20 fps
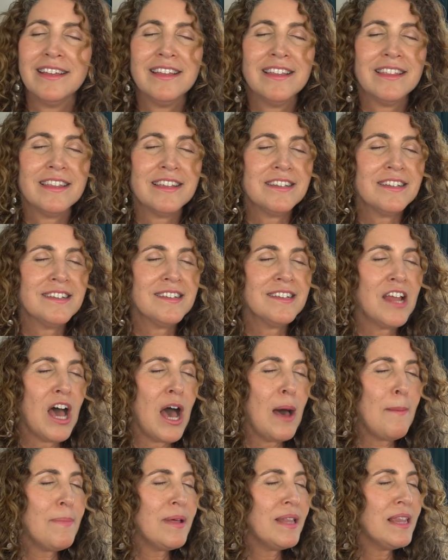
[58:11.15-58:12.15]
that does
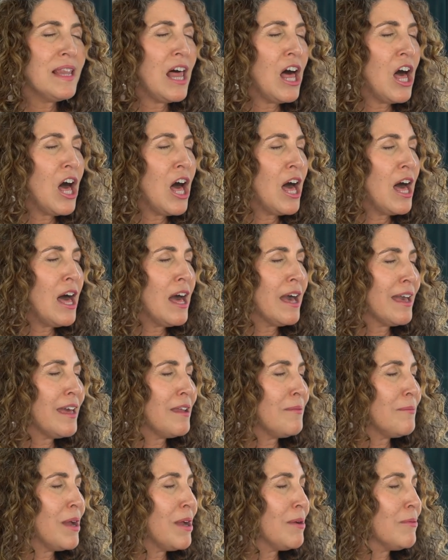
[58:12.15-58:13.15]
not belong
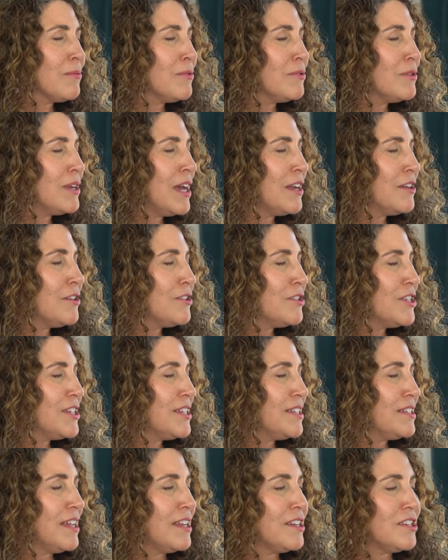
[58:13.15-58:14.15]
in my root
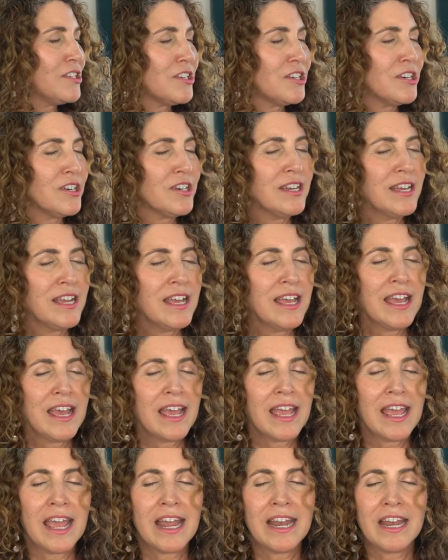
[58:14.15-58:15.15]
energy center.
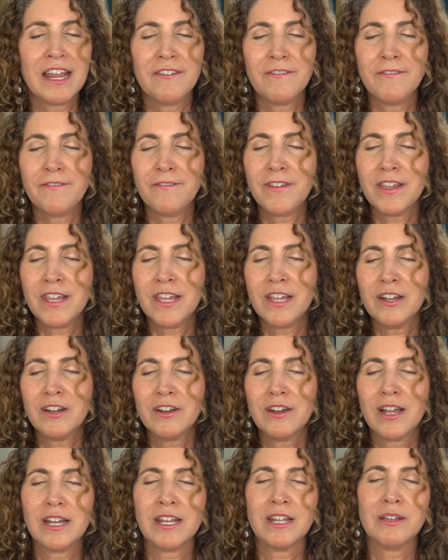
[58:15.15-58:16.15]
Any
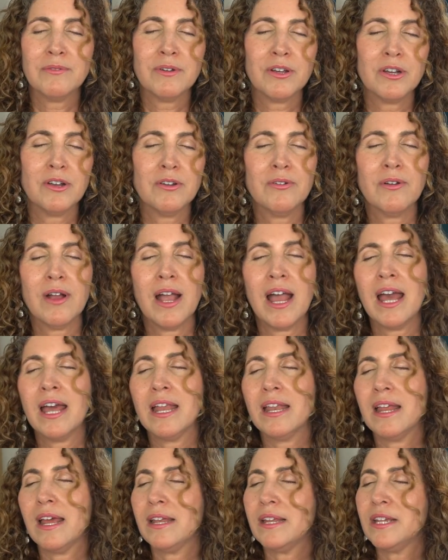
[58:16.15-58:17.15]
fear, any
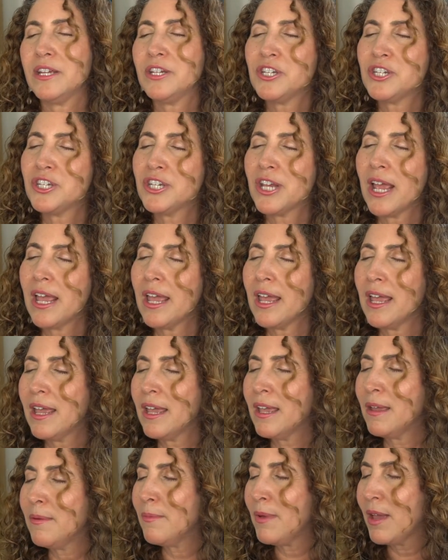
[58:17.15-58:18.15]
regret, any
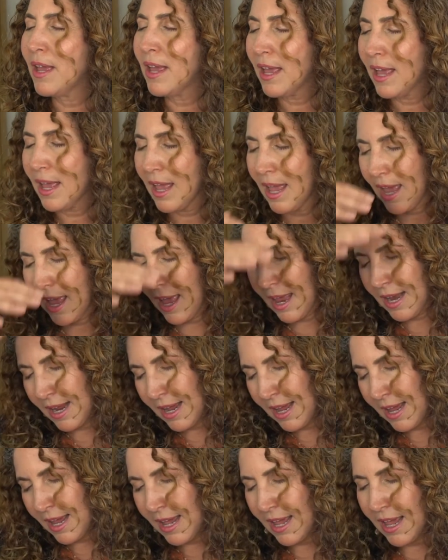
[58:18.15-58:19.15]
shame,
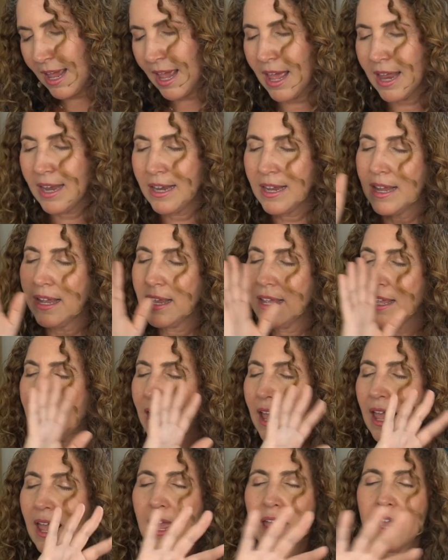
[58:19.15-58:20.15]
any
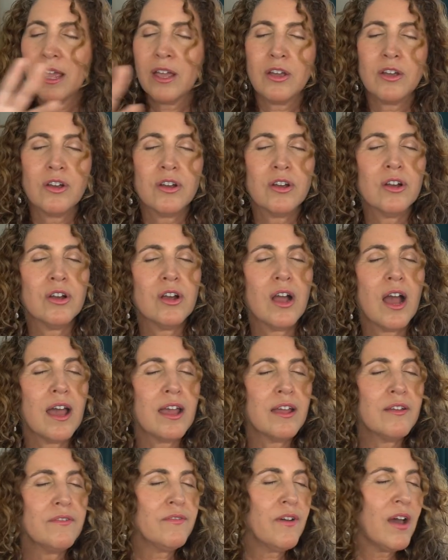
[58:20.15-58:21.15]
anger,
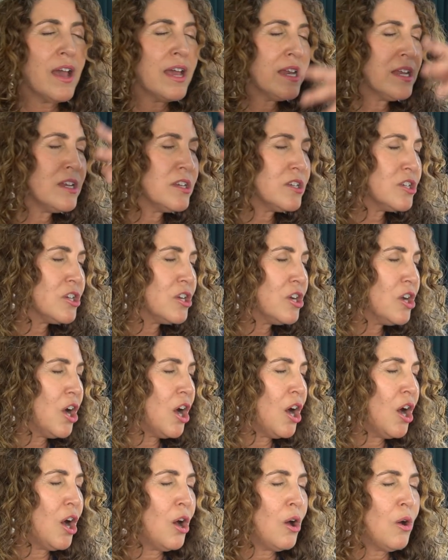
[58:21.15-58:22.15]
I invite it to
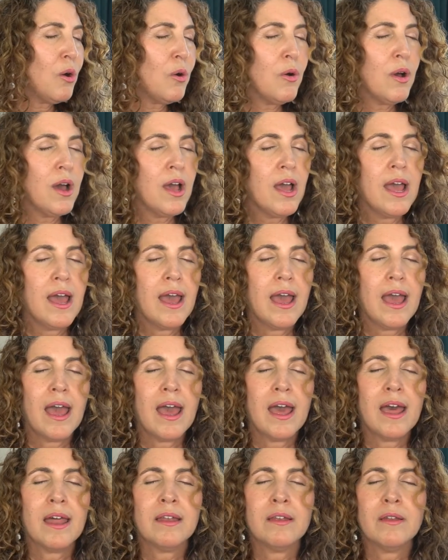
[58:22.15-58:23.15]
go
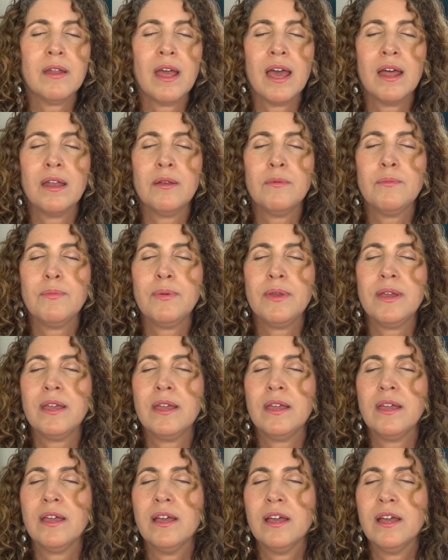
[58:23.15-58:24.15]
and
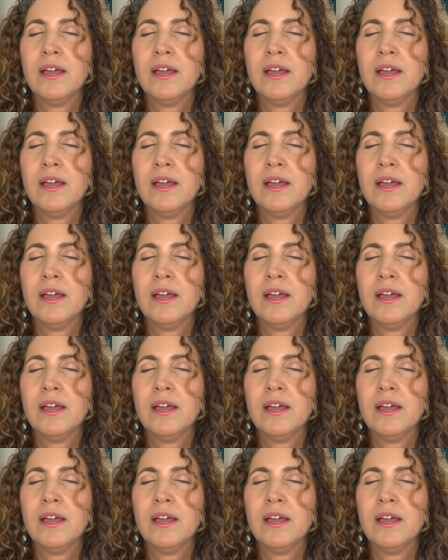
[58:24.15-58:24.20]
be